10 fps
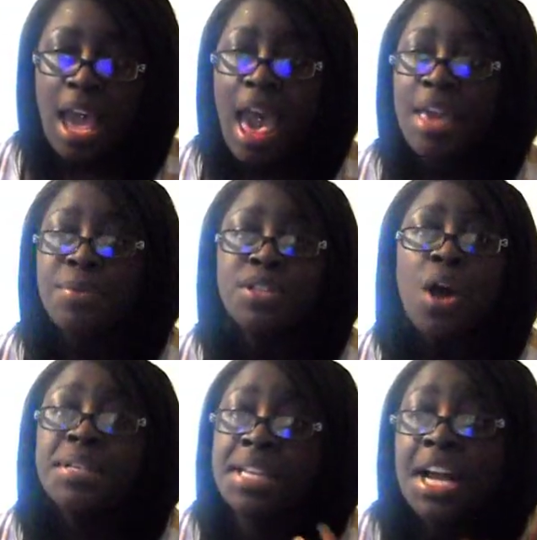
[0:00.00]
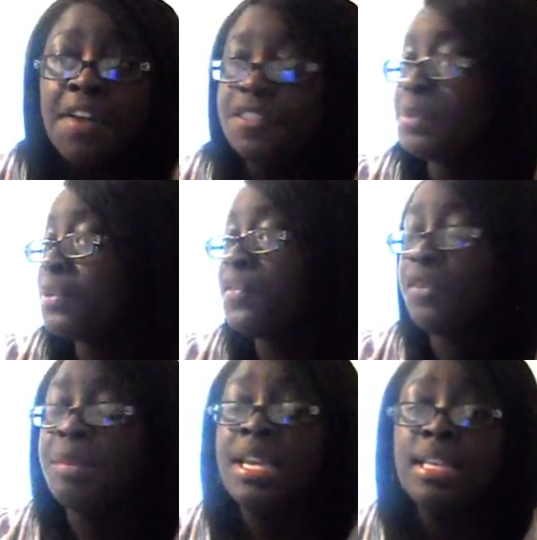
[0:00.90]
it was always uncomfortable
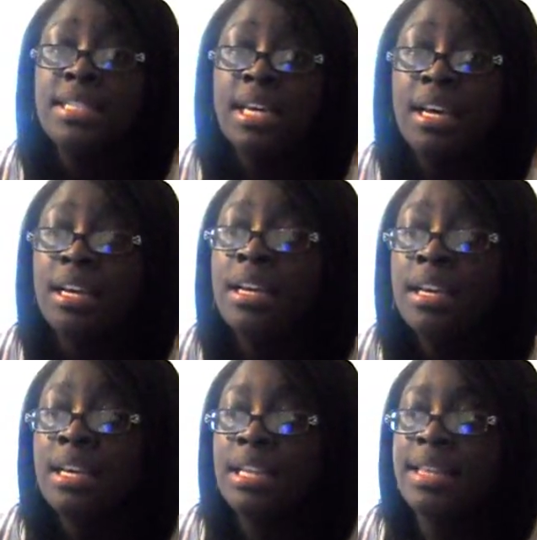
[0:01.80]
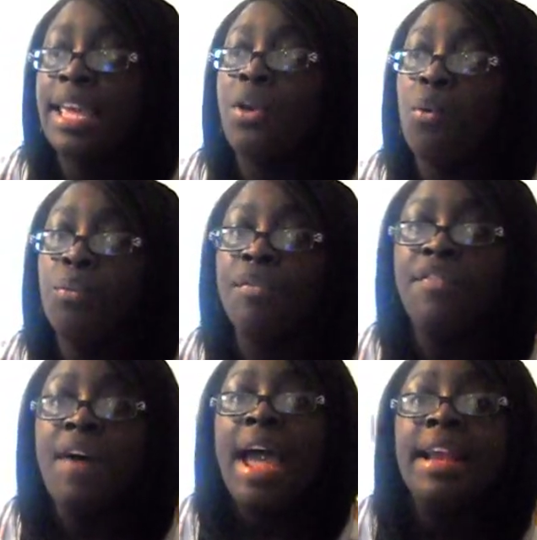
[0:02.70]
for me to like
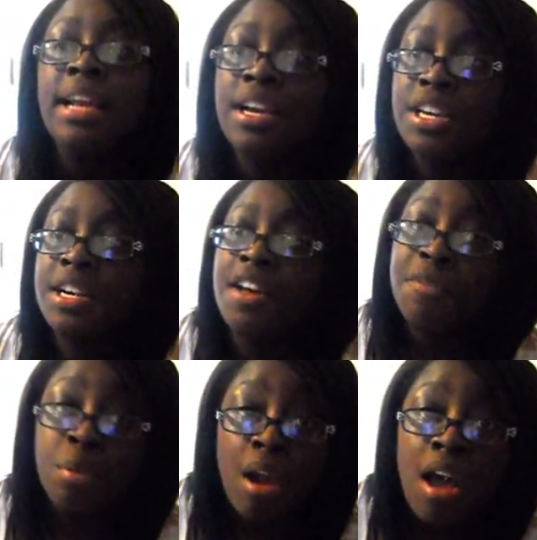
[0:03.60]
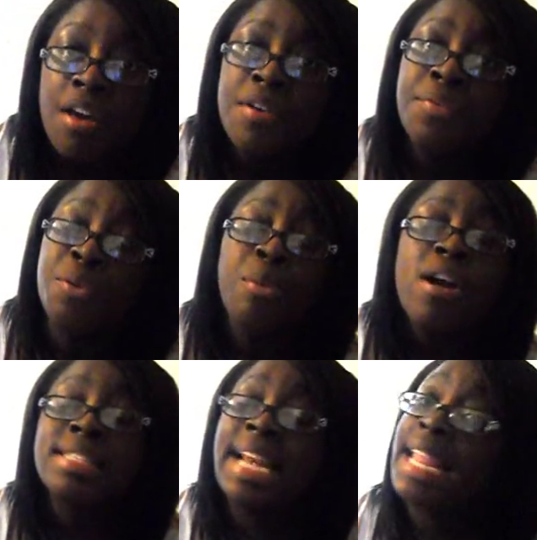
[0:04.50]
find a good enough bra. The
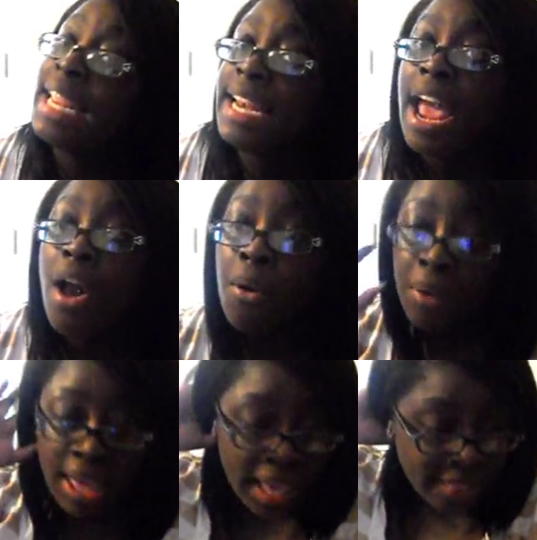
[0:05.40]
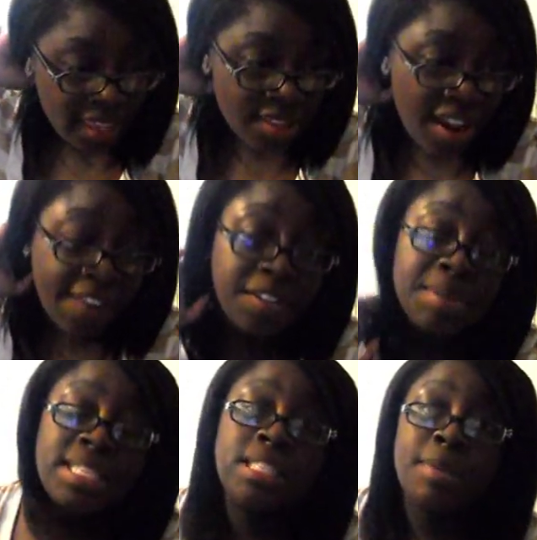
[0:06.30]
bras that I get now either have to
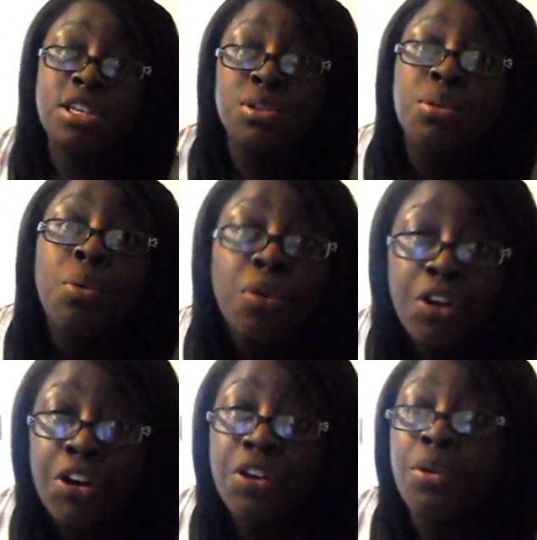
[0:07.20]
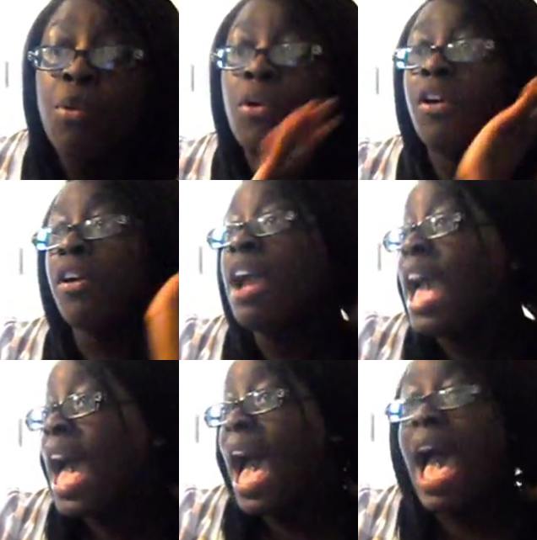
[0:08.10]
be special ordered or
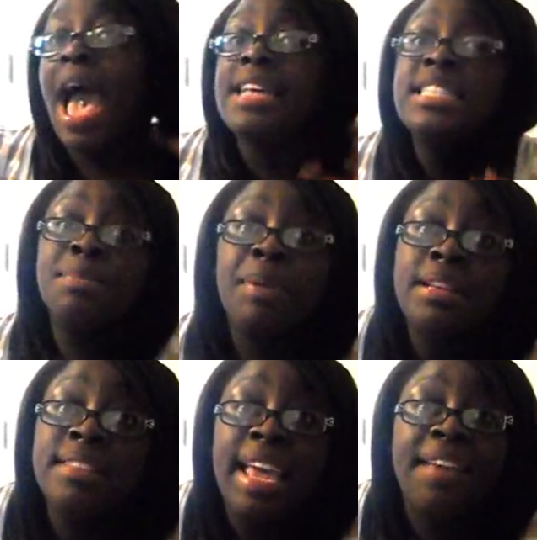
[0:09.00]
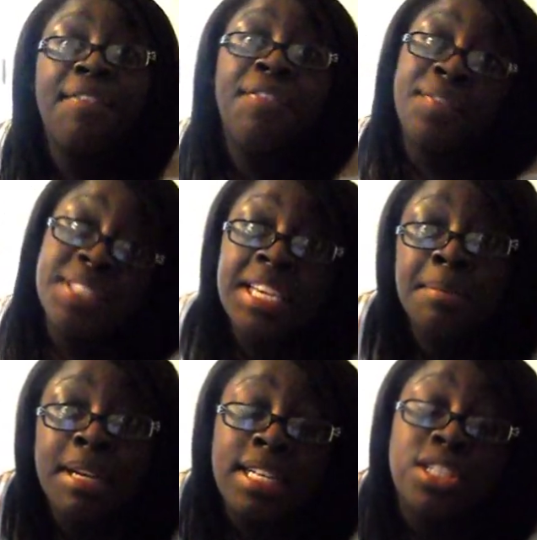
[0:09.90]
I spend like
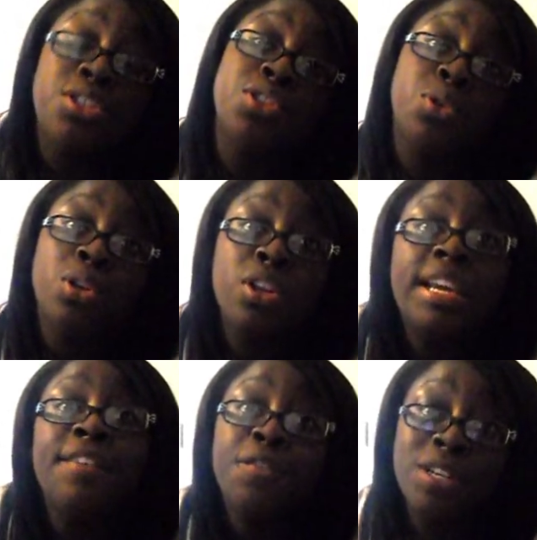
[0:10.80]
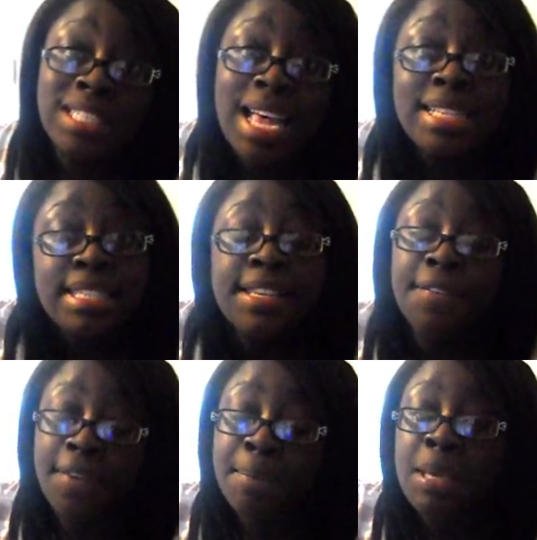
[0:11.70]
15 minutes in a store looking for a size to
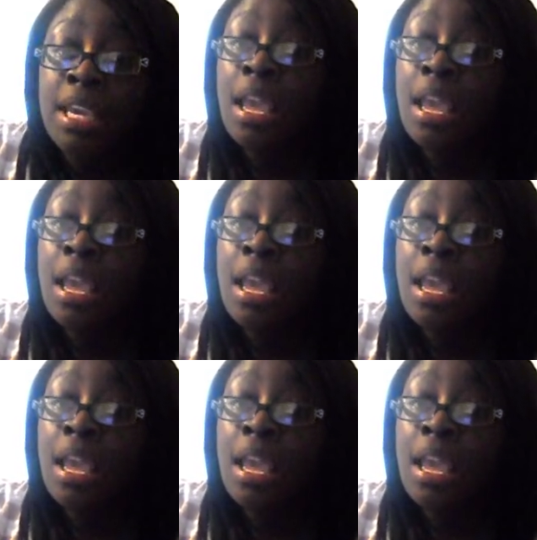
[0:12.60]
fit me